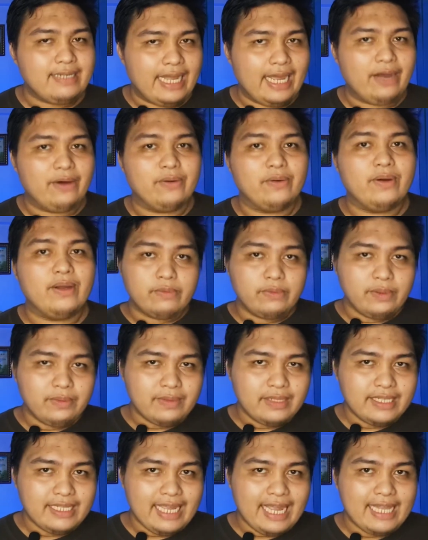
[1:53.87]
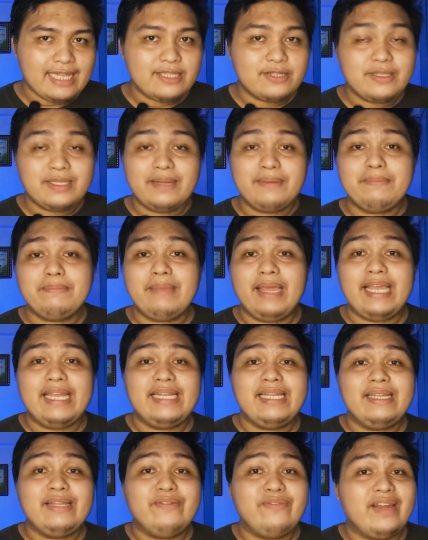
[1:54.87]
Now, we will get to the
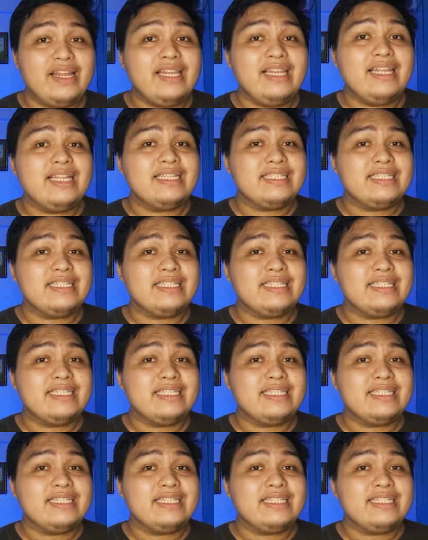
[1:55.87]
main event